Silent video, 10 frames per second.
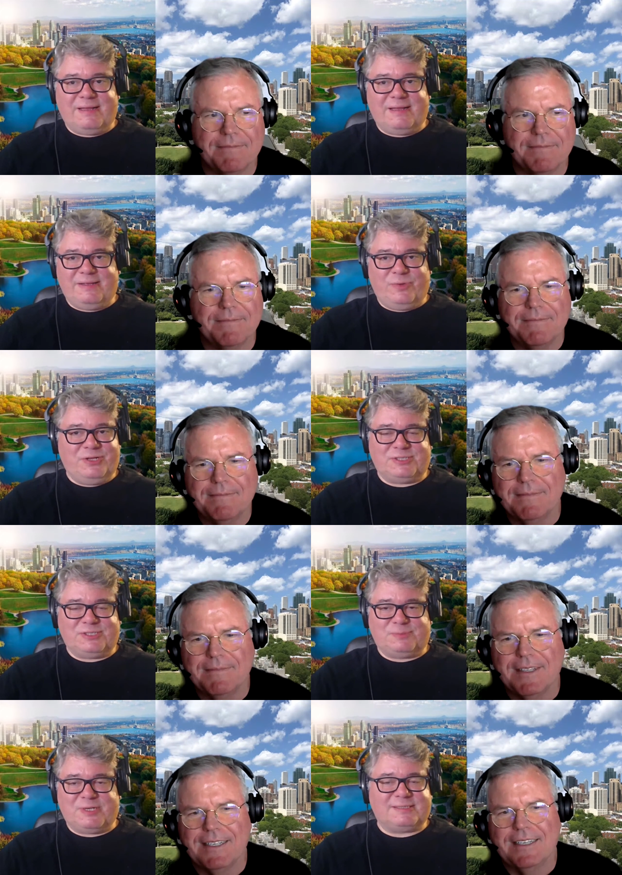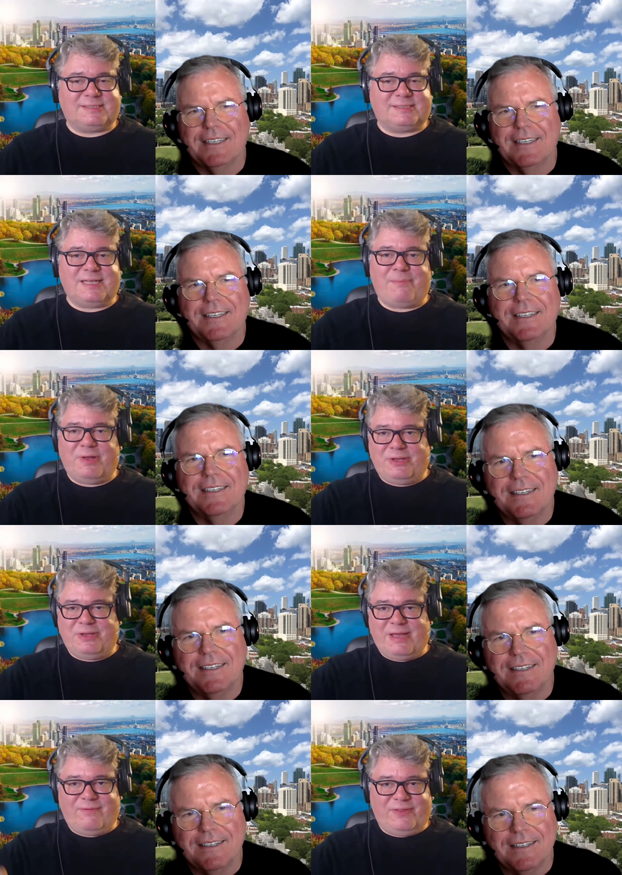Speaker 1: when you just press the stop button, you
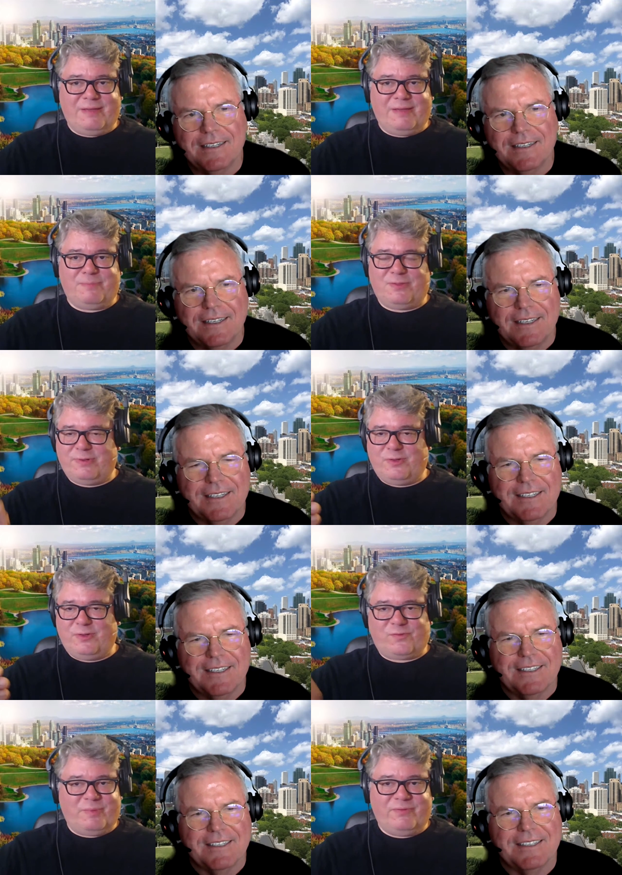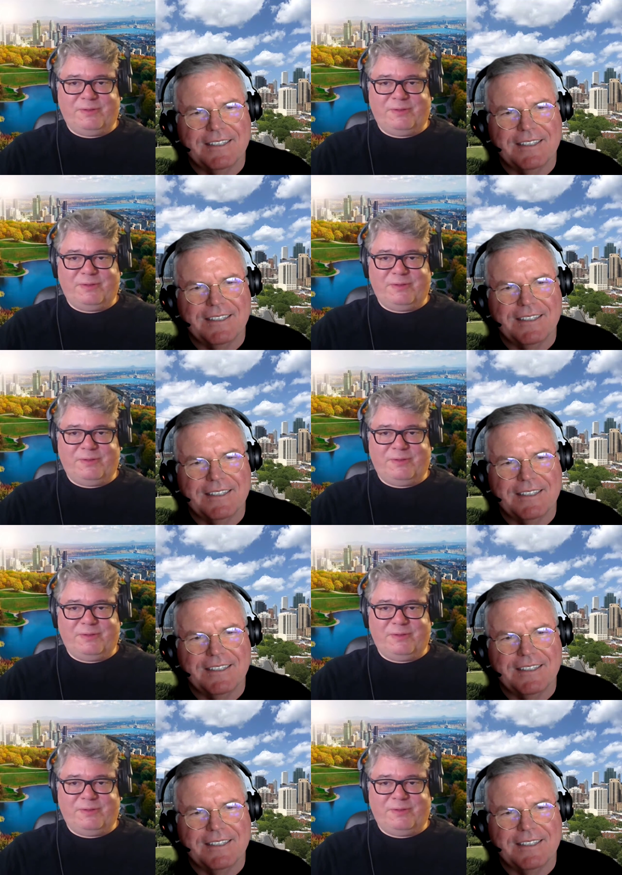have all the M P threes from every